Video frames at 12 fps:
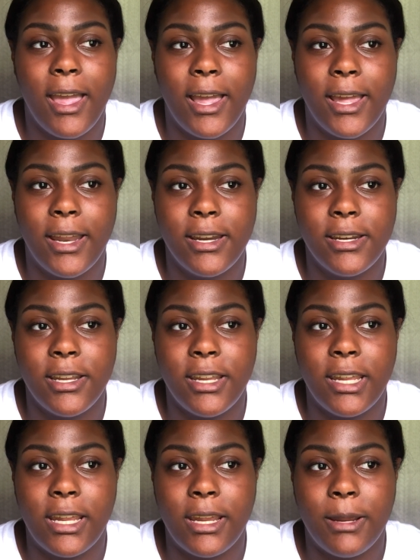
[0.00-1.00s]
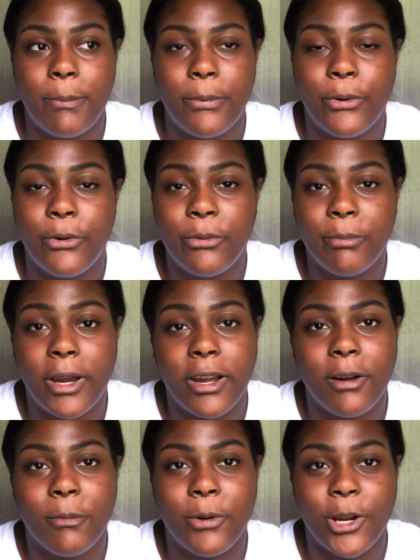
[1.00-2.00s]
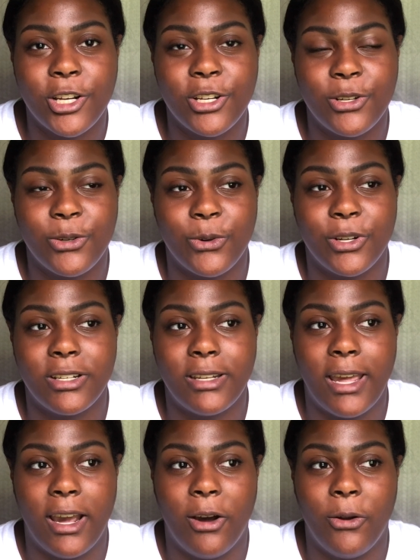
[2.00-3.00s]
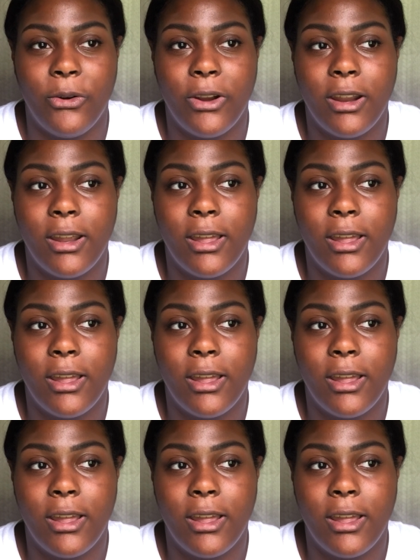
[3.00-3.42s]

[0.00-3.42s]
and he pulled my compression shorts down,